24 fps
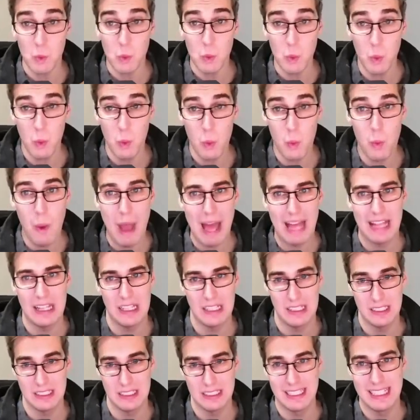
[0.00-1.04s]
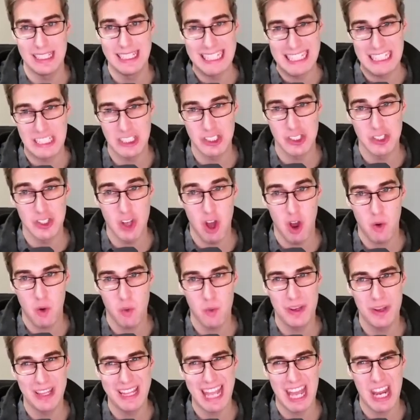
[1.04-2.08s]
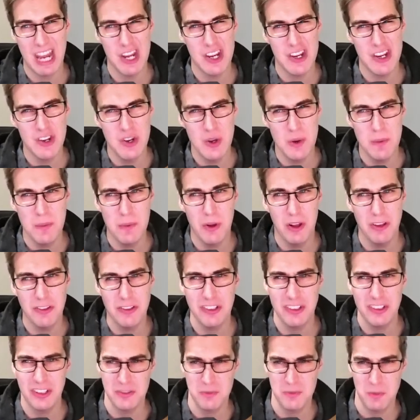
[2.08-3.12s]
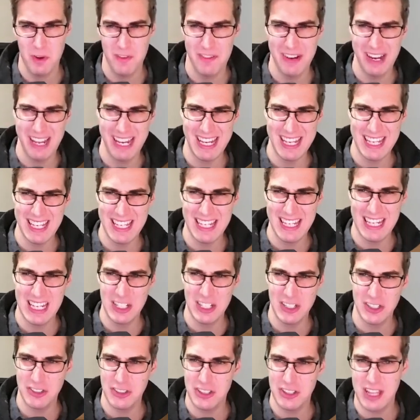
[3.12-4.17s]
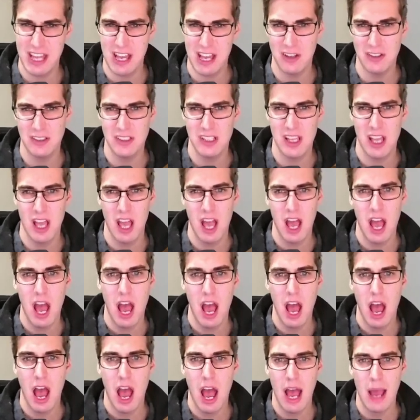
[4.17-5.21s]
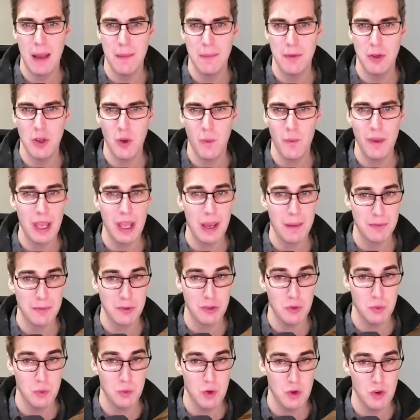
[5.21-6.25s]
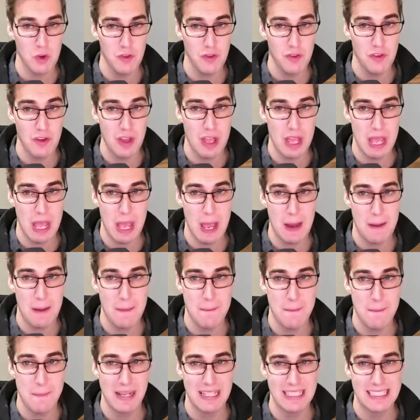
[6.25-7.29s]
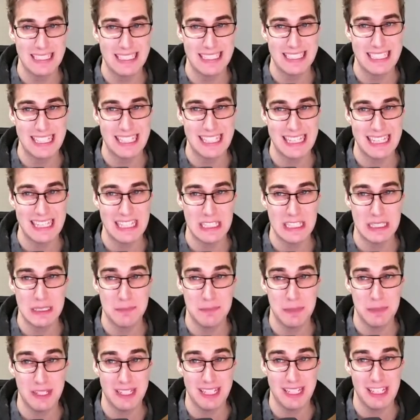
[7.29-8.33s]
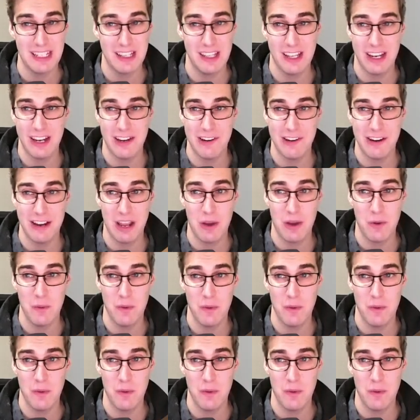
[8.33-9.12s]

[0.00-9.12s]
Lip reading: Well, it's not really a new project. It's more of an addition to the house. I'm going up to the roof and busting this particular area out.